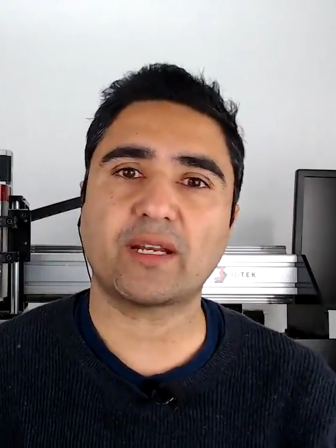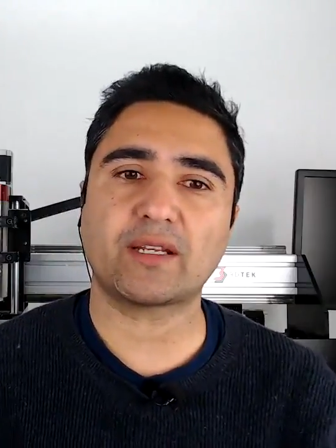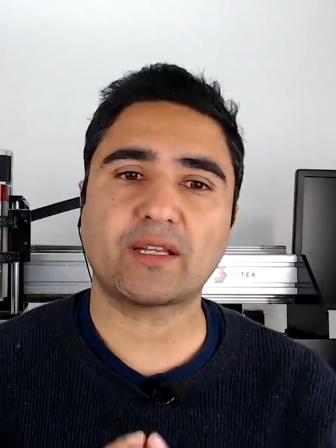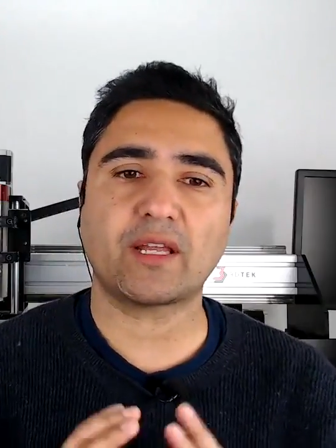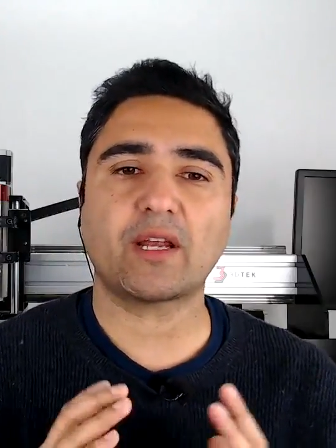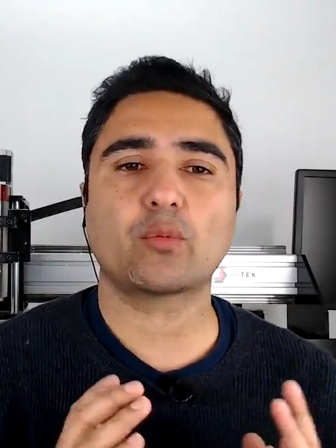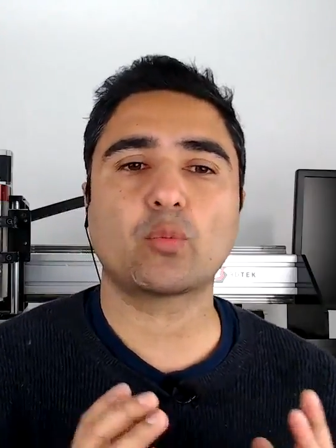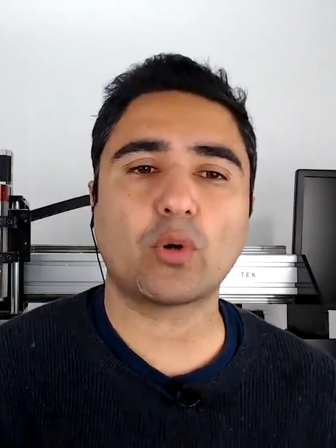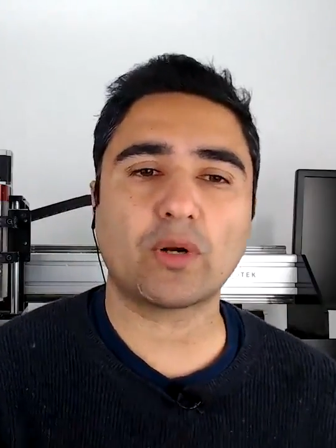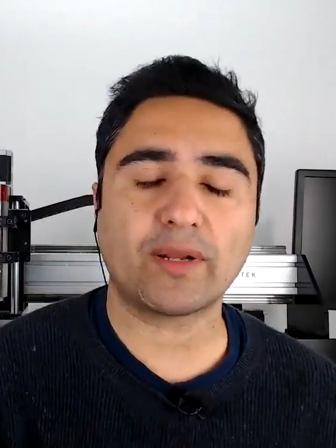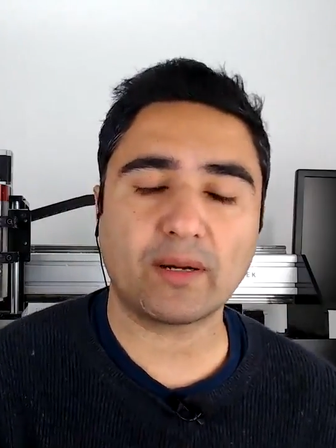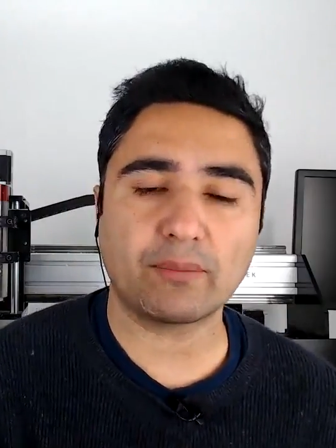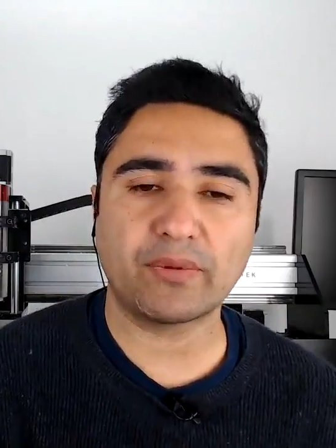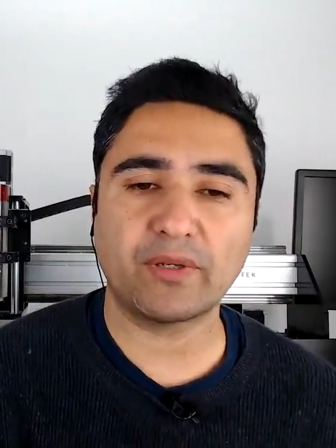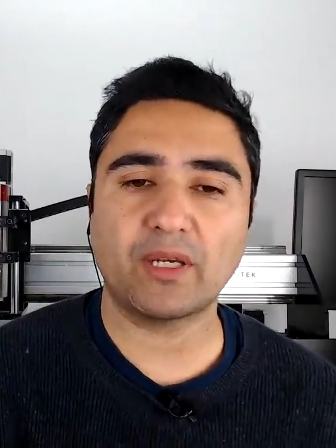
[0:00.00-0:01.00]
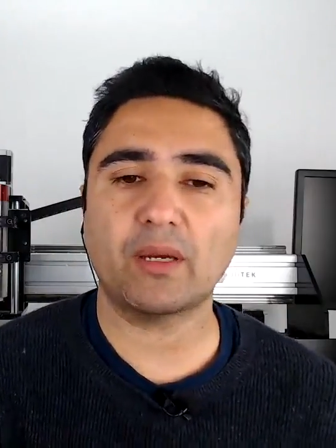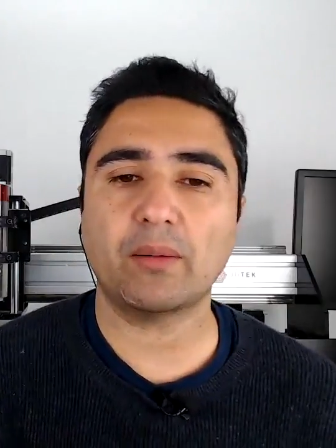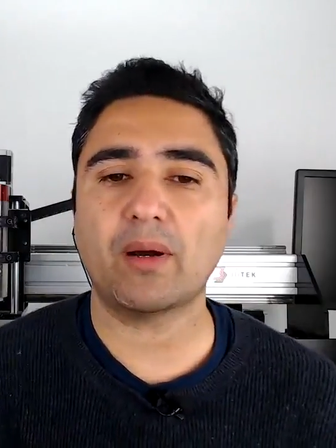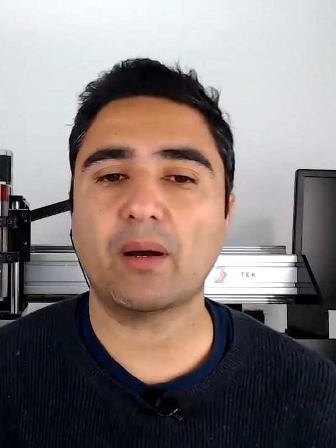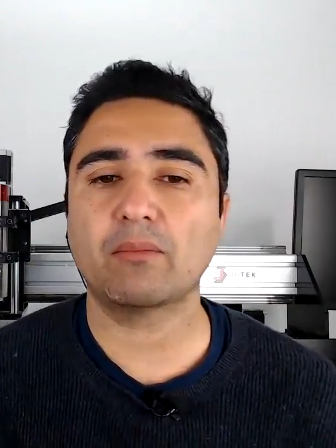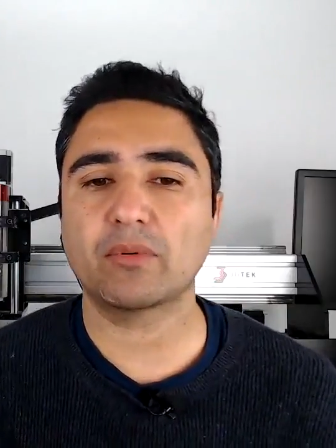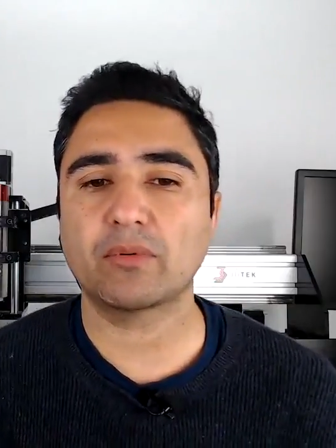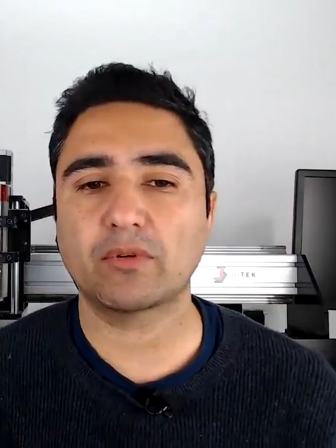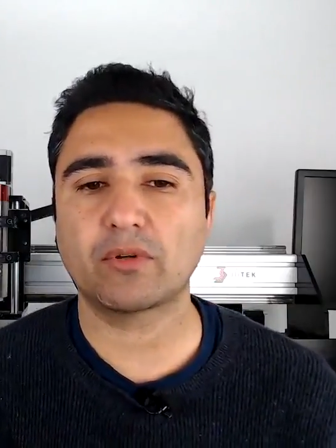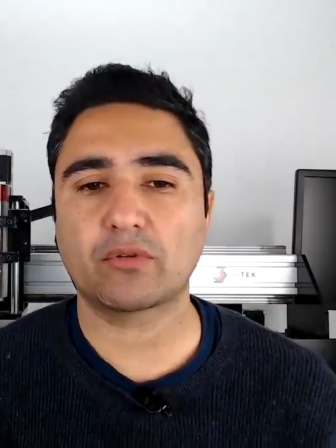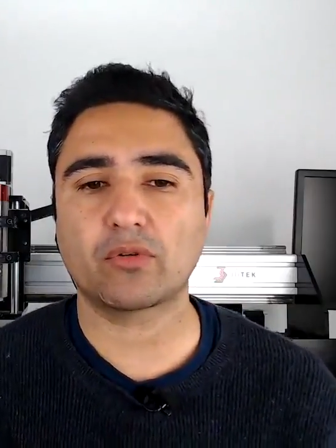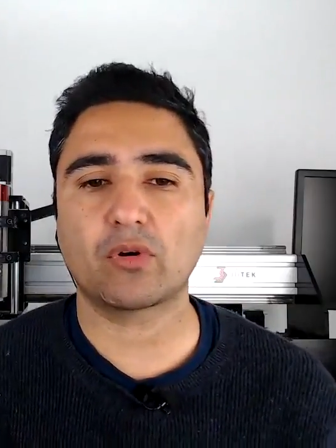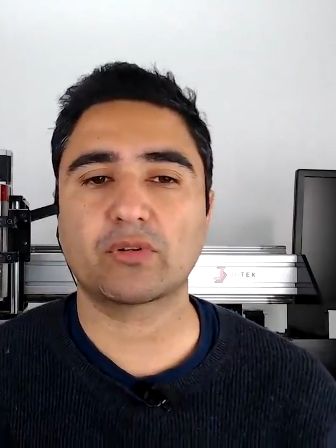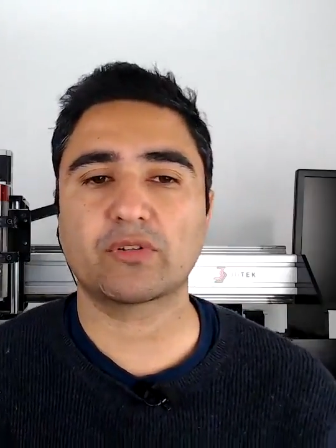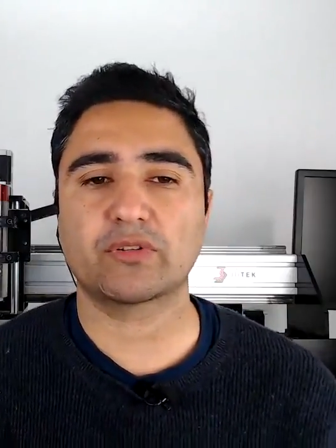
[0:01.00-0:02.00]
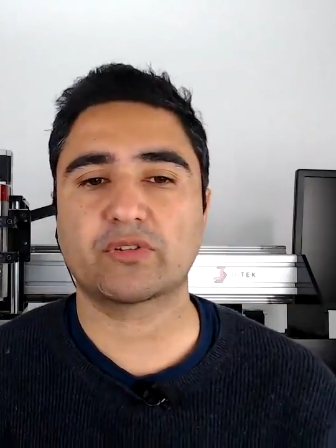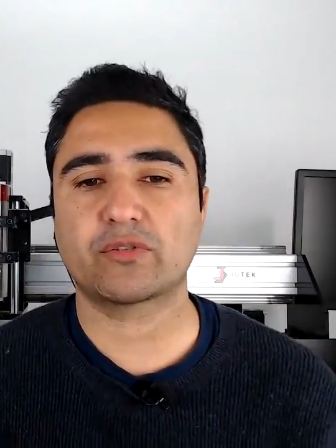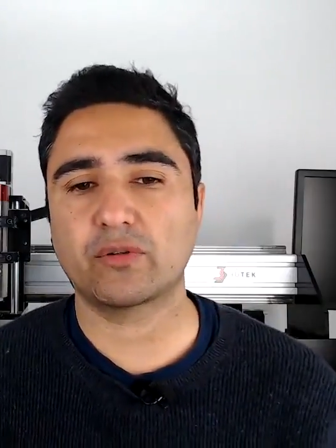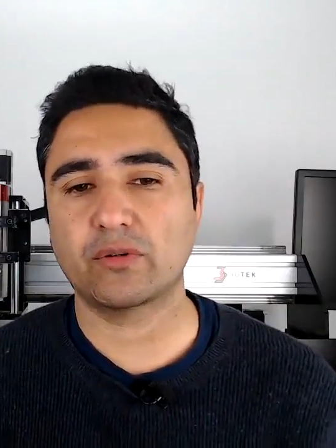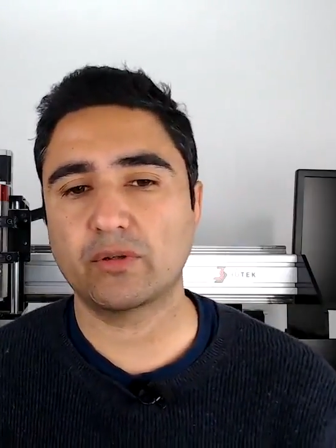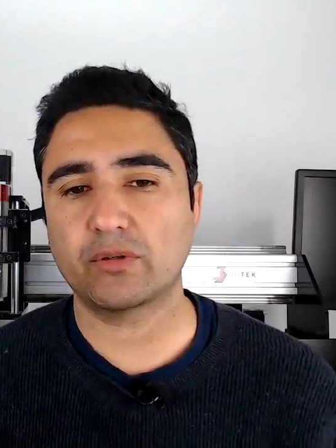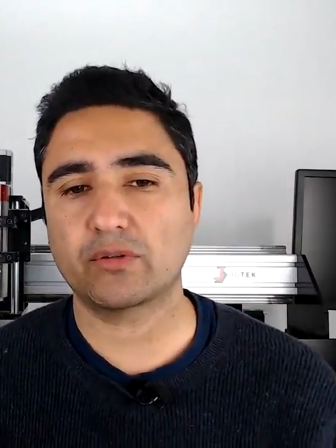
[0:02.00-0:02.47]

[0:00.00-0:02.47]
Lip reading: okay, at what RPM the torque is